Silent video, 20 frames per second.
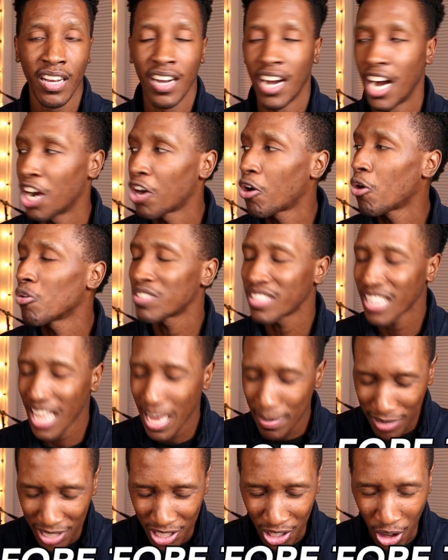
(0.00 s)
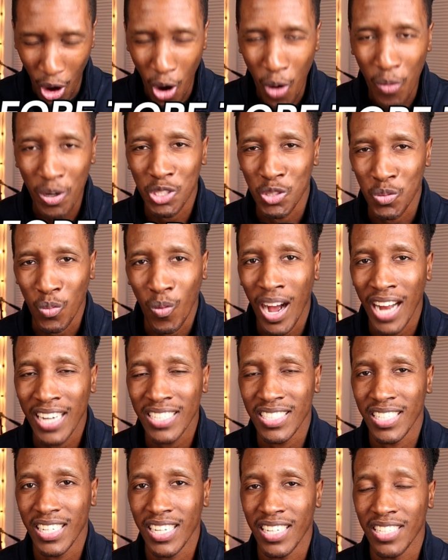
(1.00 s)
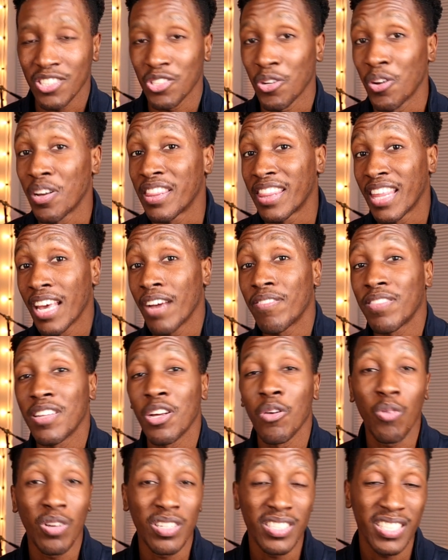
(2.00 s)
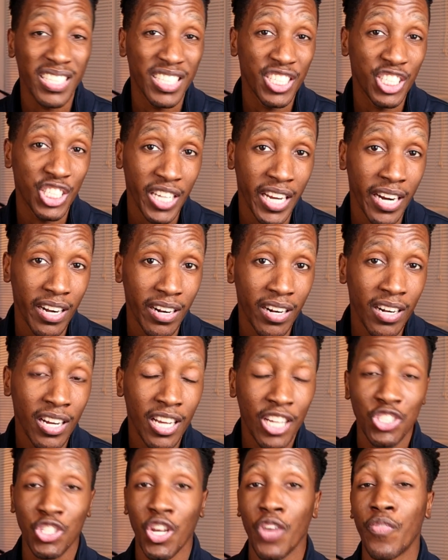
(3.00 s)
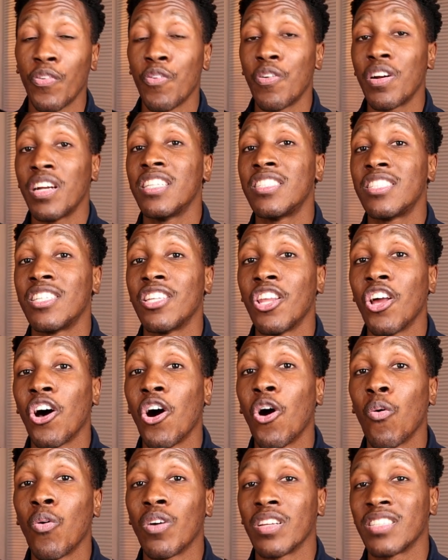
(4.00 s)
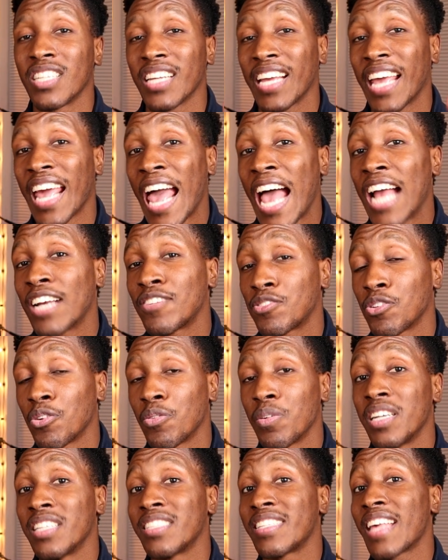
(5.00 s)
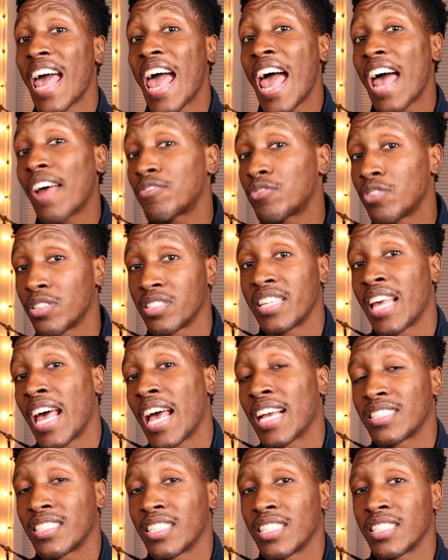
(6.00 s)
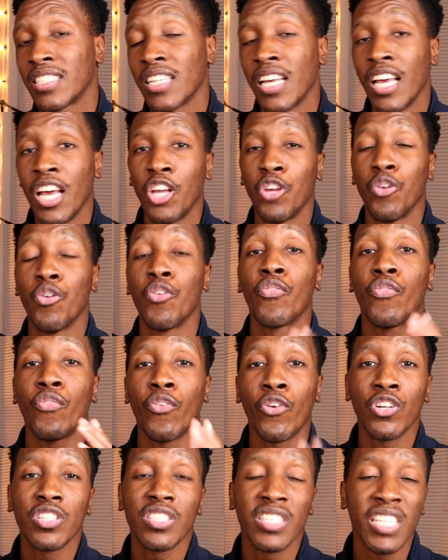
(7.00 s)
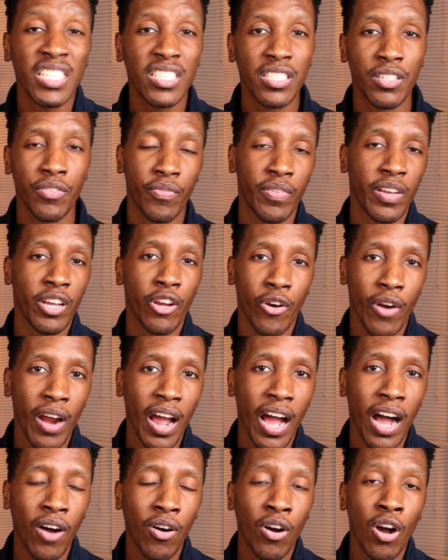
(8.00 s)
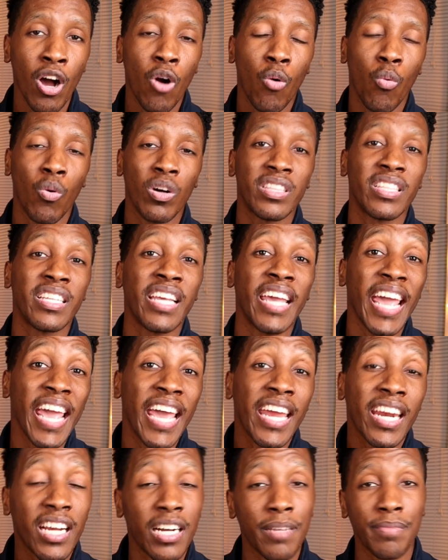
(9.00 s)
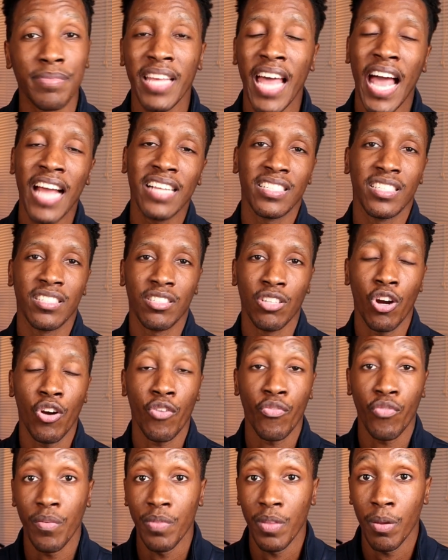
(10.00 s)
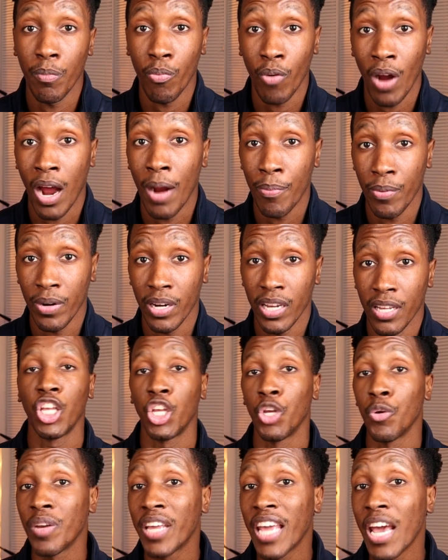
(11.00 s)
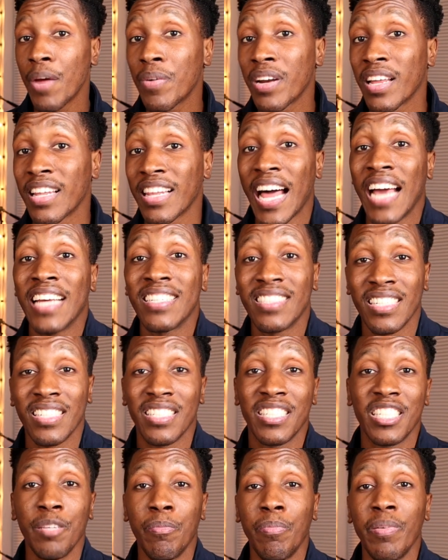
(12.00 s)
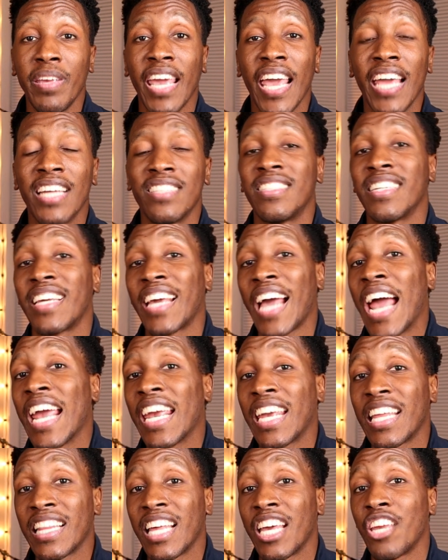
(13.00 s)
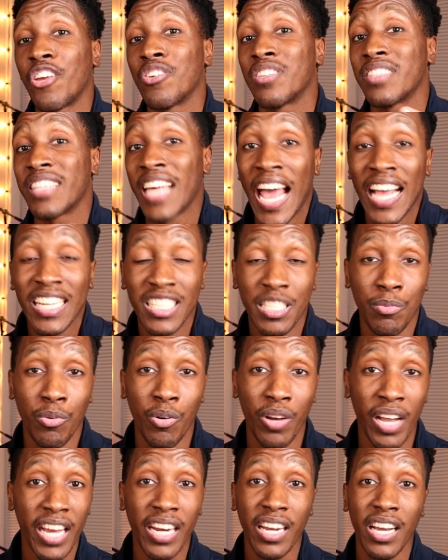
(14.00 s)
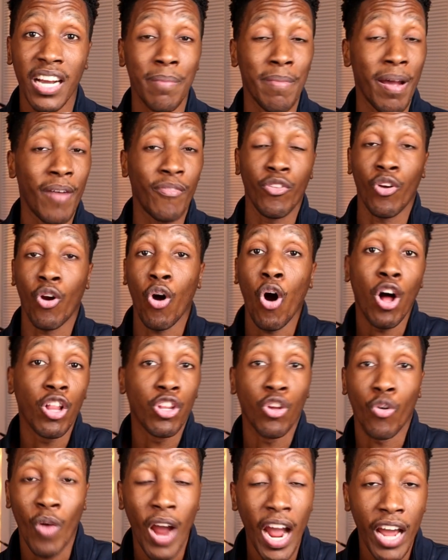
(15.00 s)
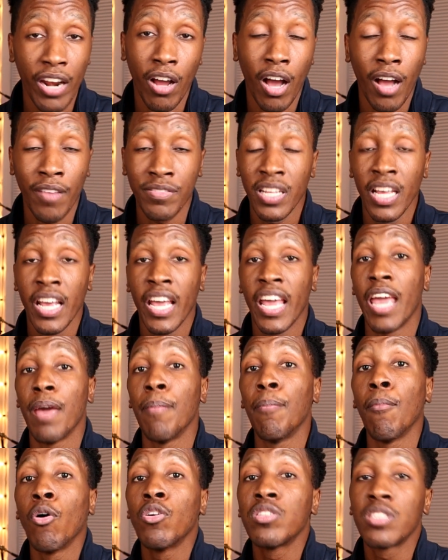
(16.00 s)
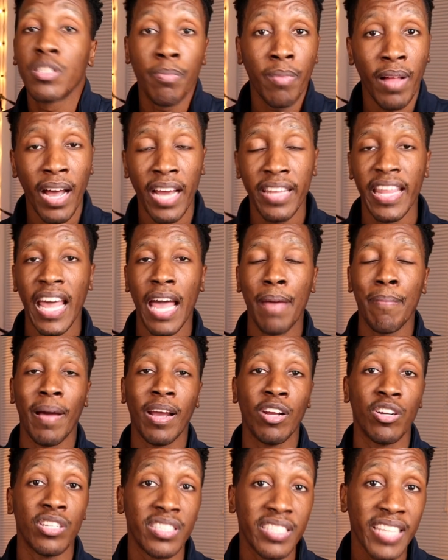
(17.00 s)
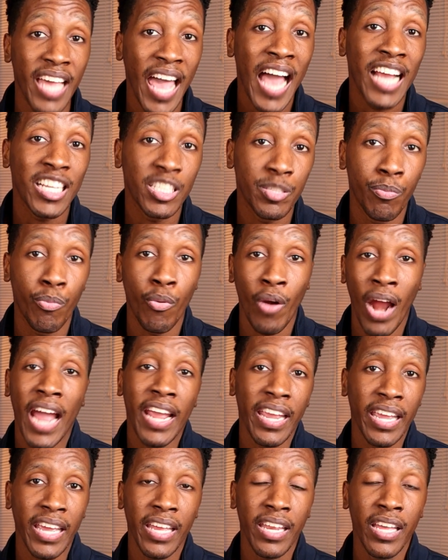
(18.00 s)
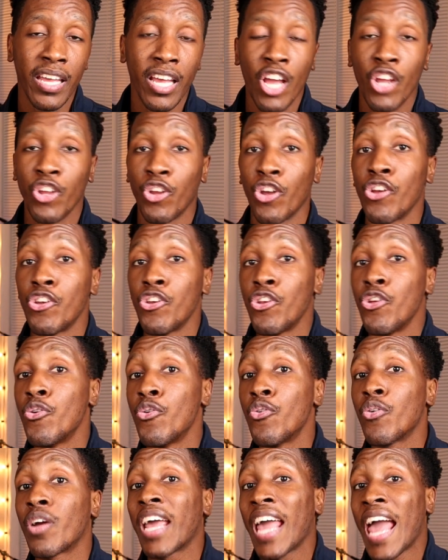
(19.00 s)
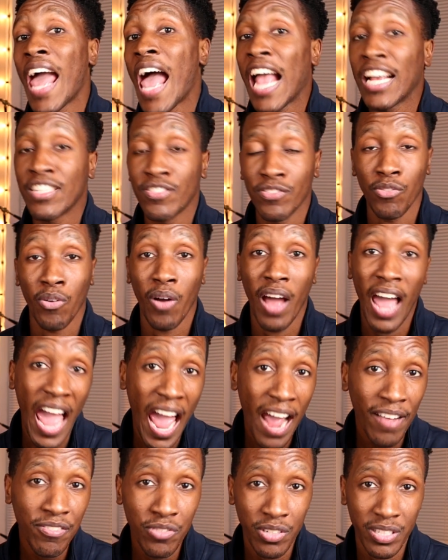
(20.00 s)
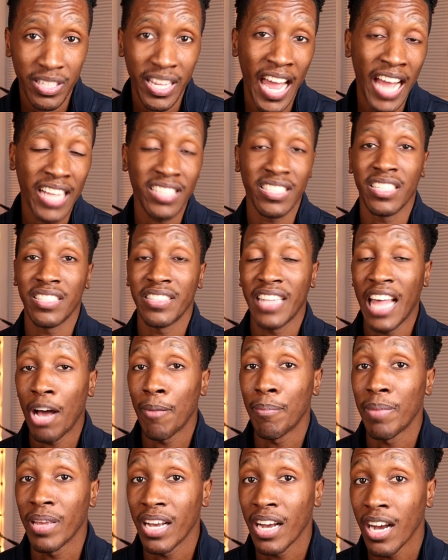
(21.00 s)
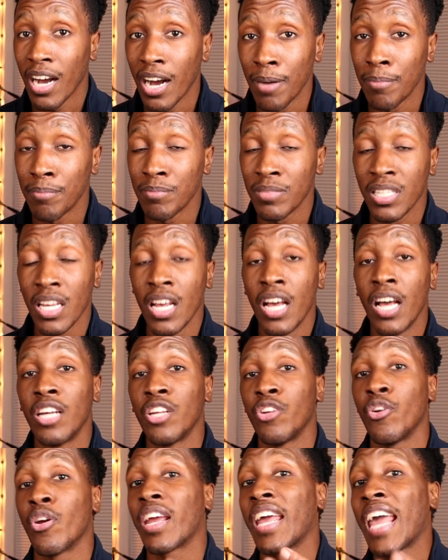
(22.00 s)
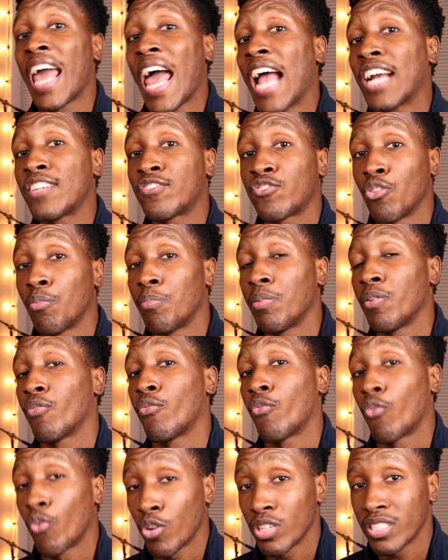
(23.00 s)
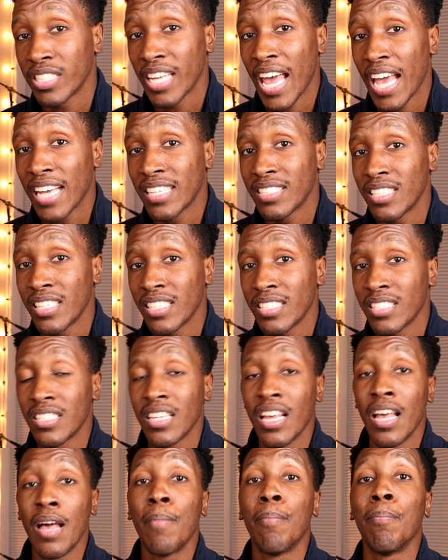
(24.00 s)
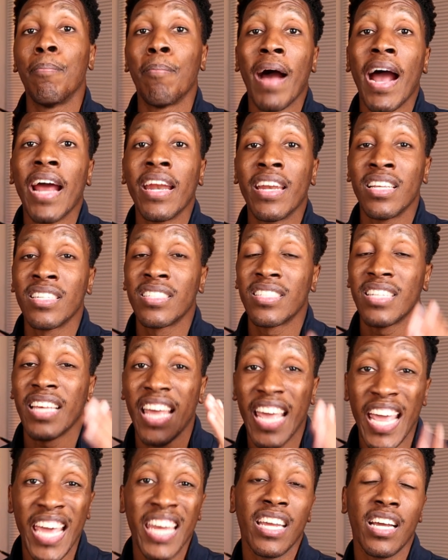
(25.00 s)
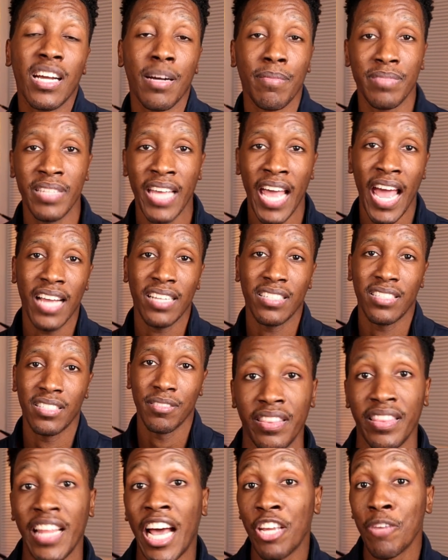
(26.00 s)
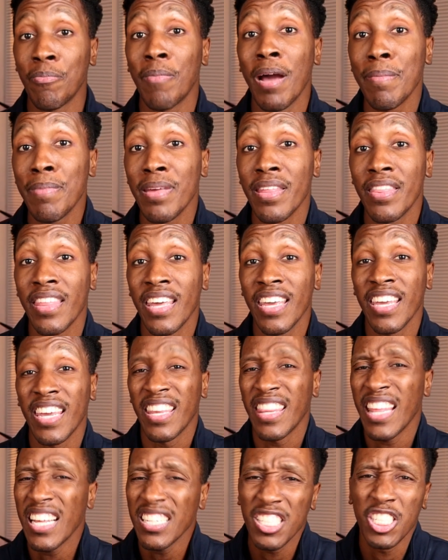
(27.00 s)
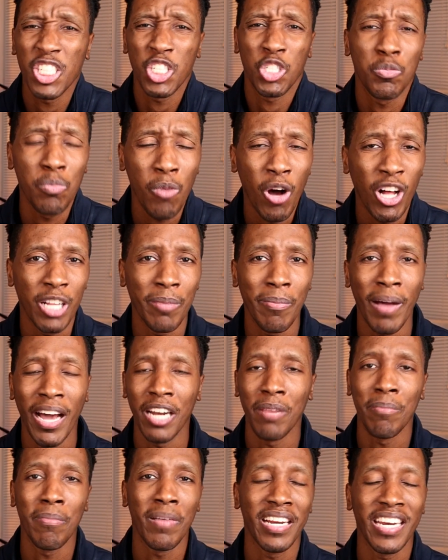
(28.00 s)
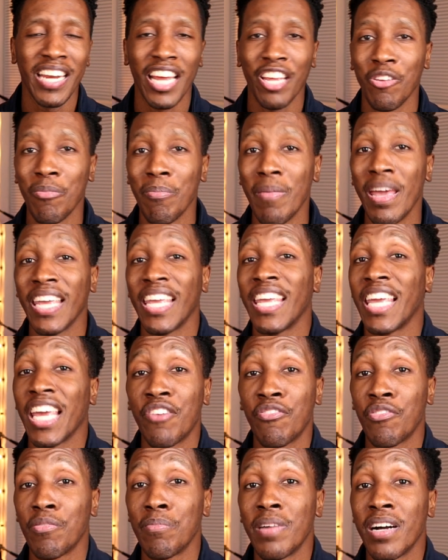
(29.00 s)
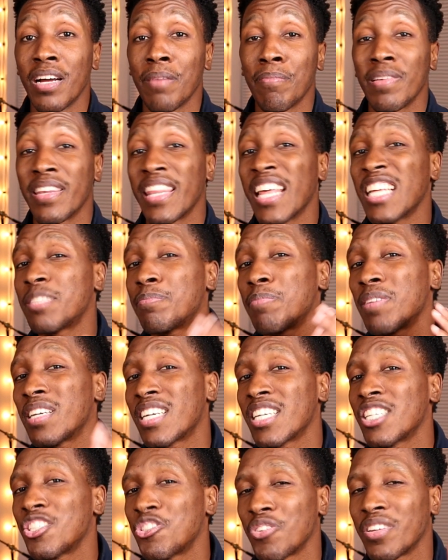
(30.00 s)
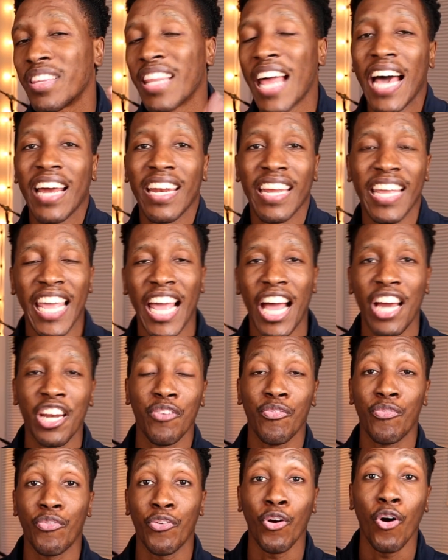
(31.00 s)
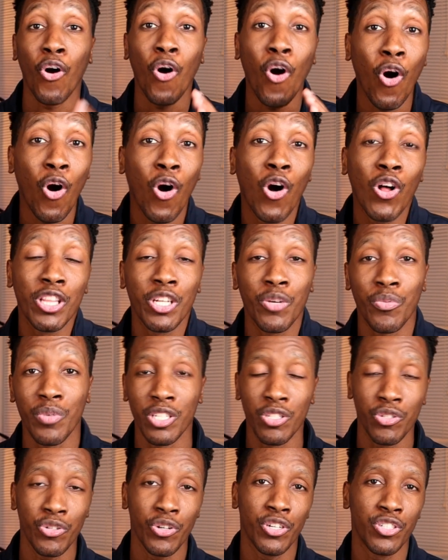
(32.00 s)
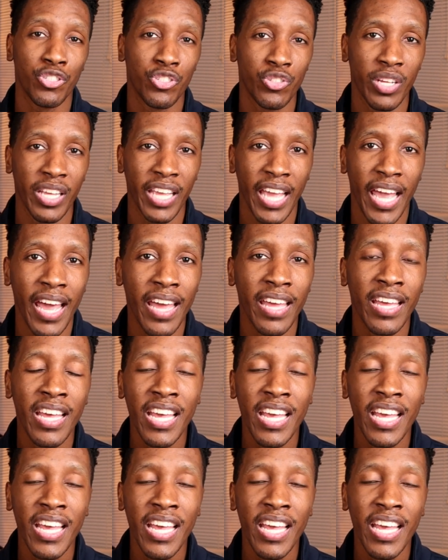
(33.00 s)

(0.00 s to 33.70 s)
Uncle Sam is always watching, so he definitely wants his share. So if you wanted to know what the cash flow is after taxes, you would first need to figure out what the income taxes are from the property. You would get with a licensed CPA to calculate your taxable income after all the write-offs and multiply that by your tax bracket. Your new cash flow after taxes now becomes your cash flow before taxes minus income tax. Now you might be thinking that's a small amount of money that you're making every month, but that's because you're not accounting for all the returns you get.